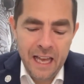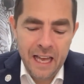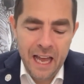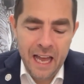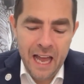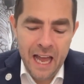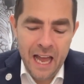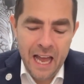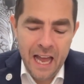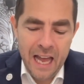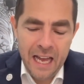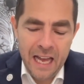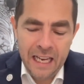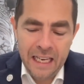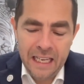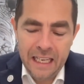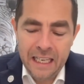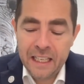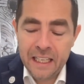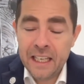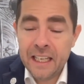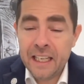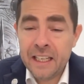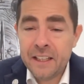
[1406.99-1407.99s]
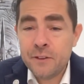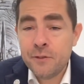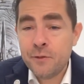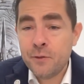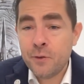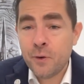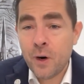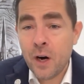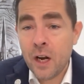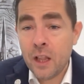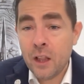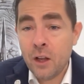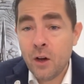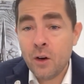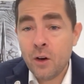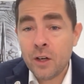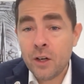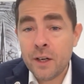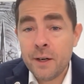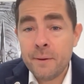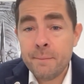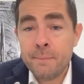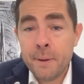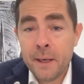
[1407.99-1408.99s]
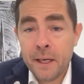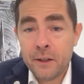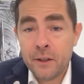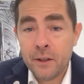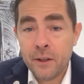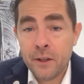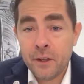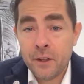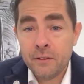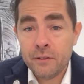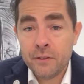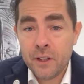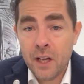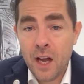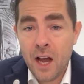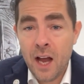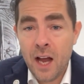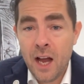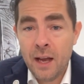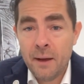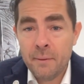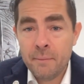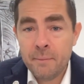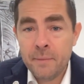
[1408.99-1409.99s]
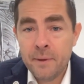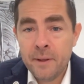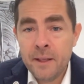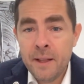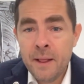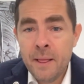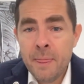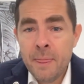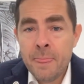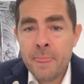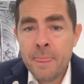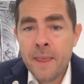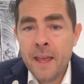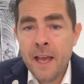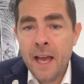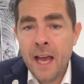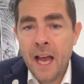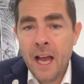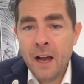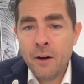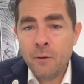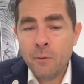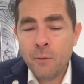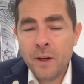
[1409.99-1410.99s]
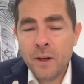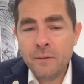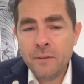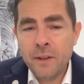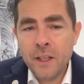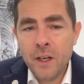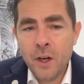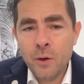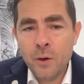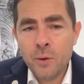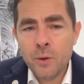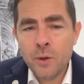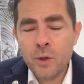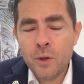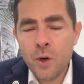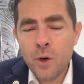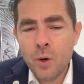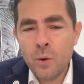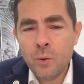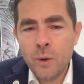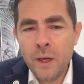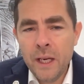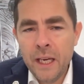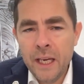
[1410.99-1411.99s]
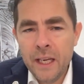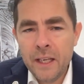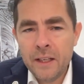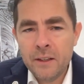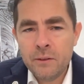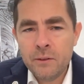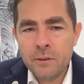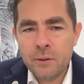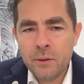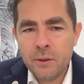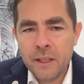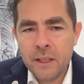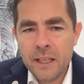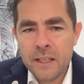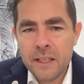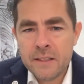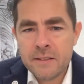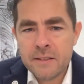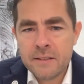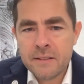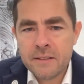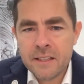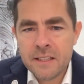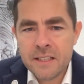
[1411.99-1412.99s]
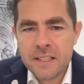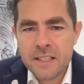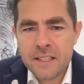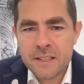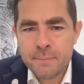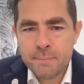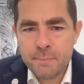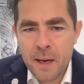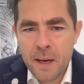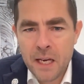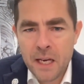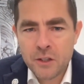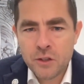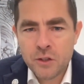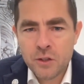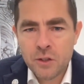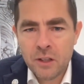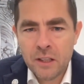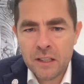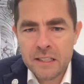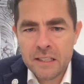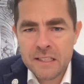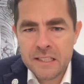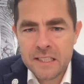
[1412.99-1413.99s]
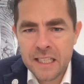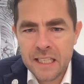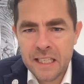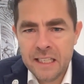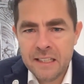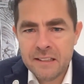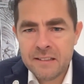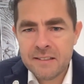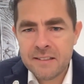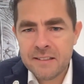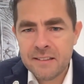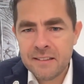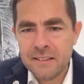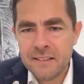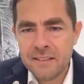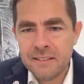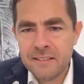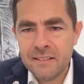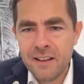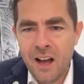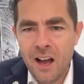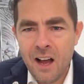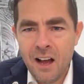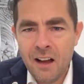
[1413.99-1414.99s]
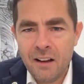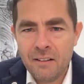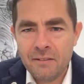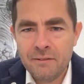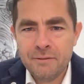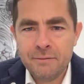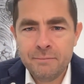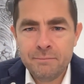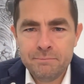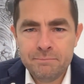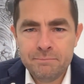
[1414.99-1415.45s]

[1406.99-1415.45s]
in it for a longer period of time. When we now go into this special season of